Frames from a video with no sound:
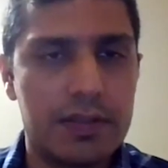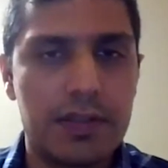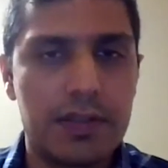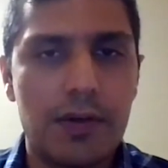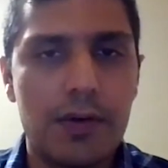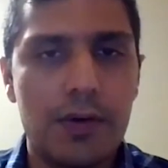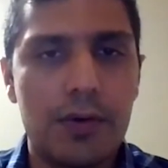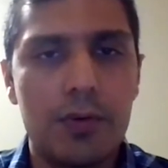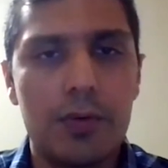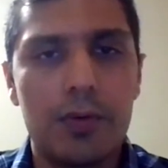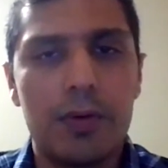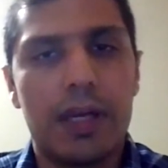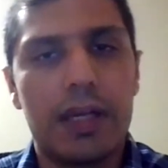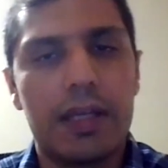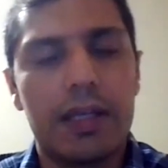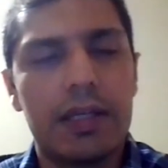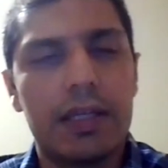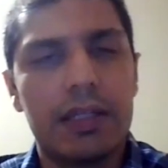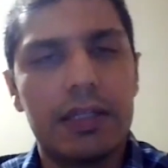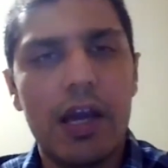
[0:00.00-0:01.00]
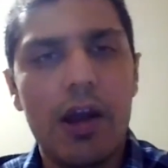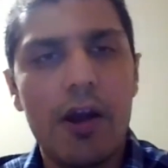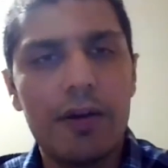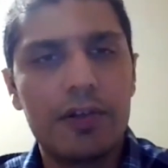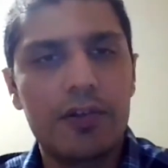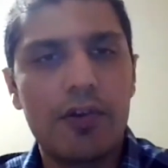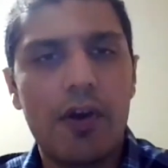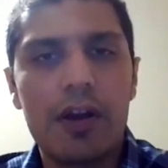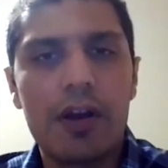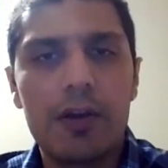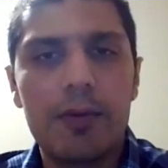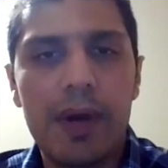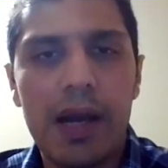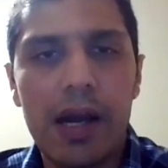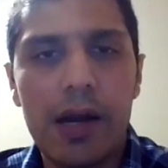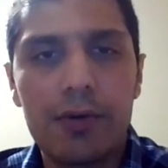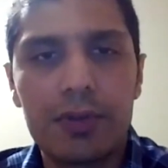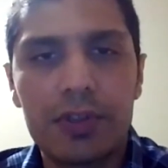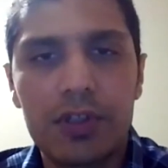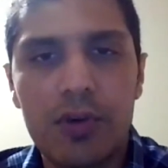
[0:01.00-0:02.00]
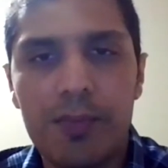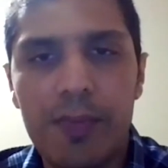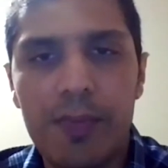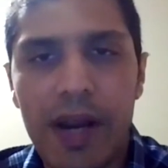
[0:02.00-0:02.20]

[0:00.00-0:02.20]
So now I'll talk about